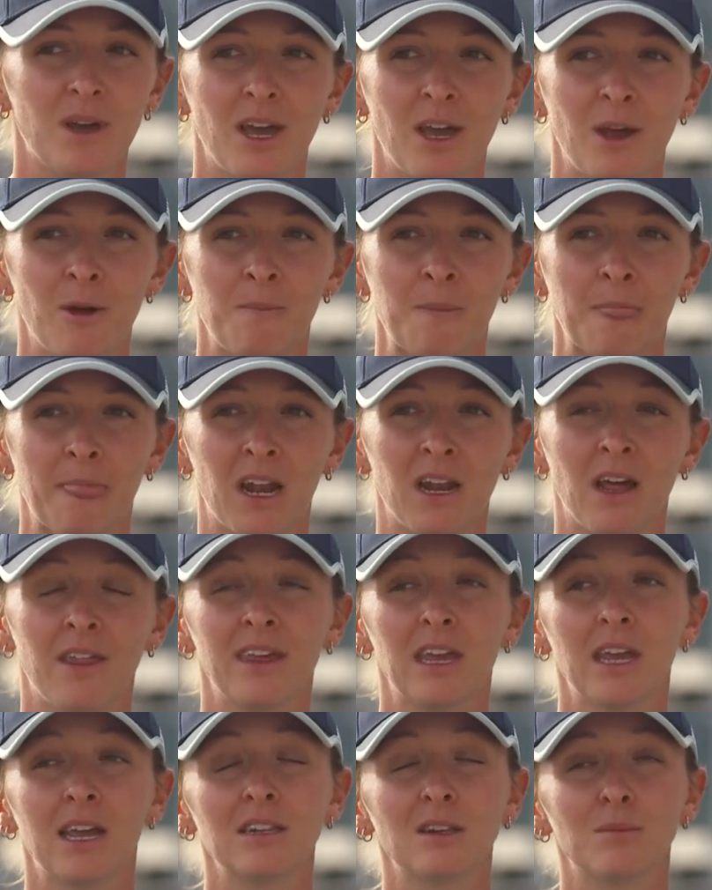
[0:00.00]
Um, and I
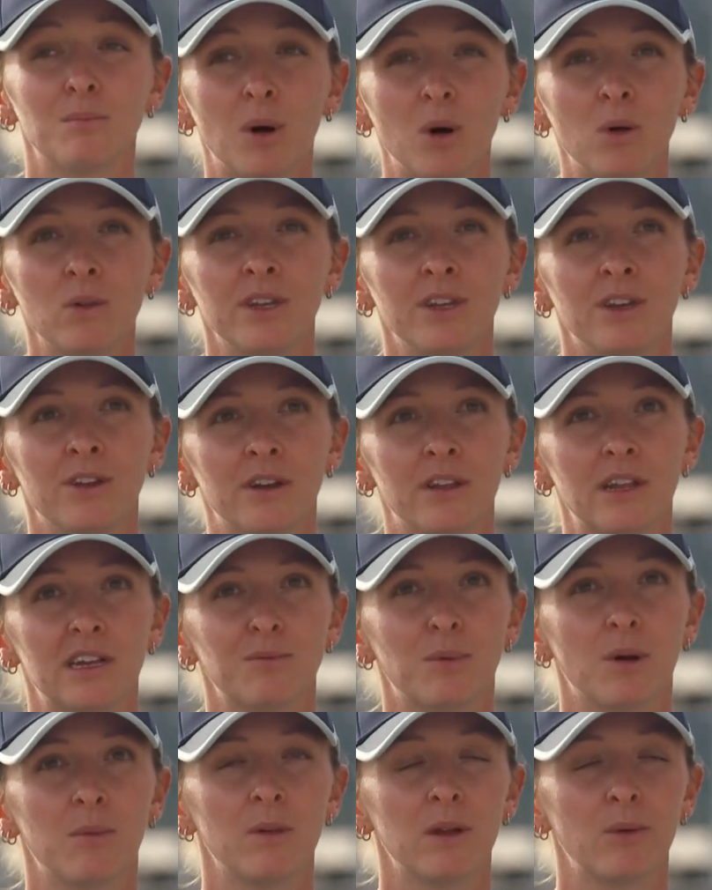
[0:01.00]
think as a bowling unit, that's
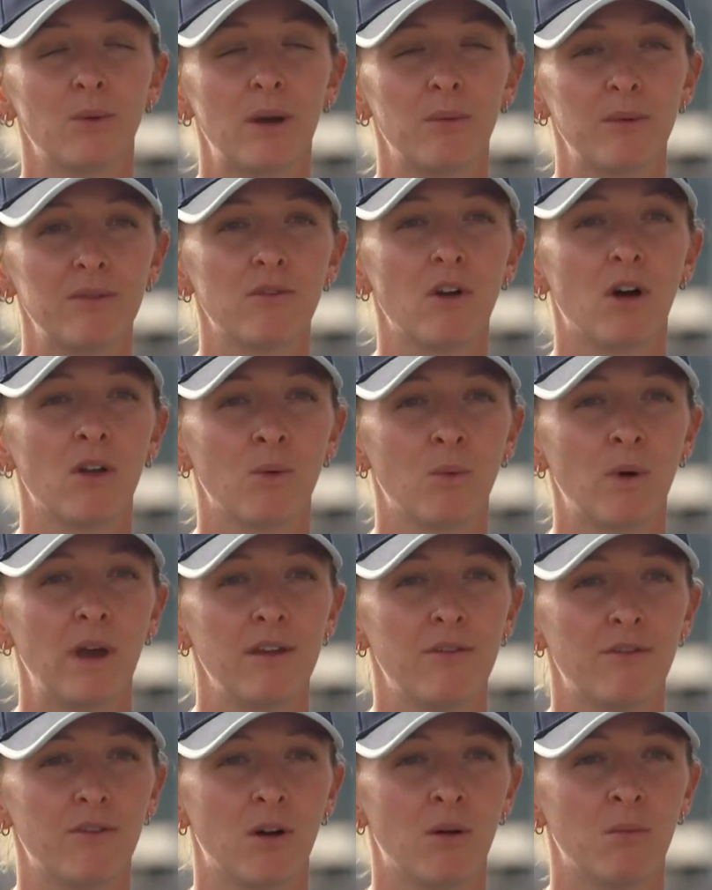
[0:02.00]
probably where we've gone
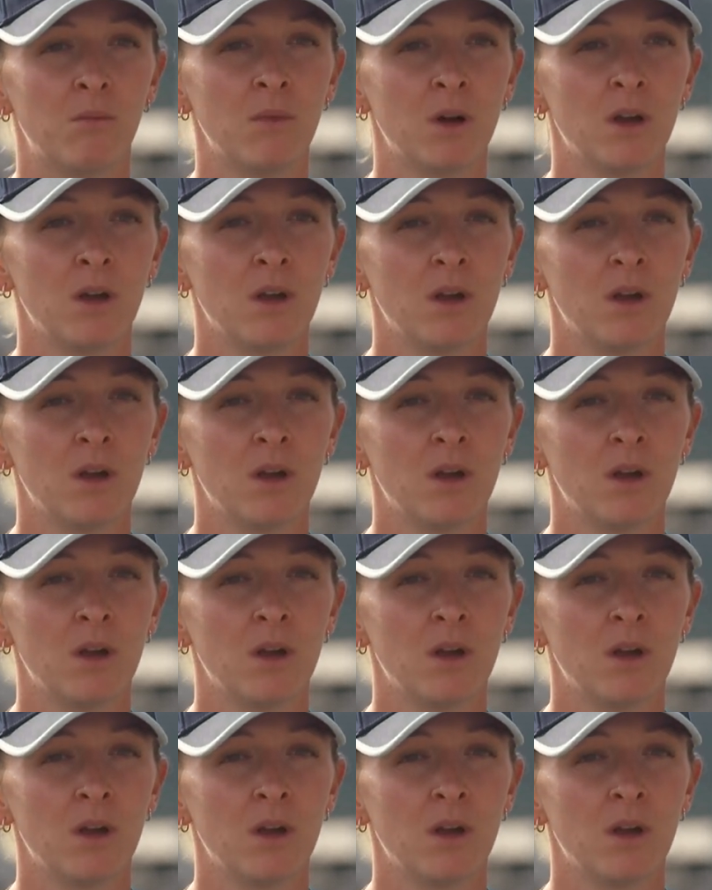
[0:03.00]
away from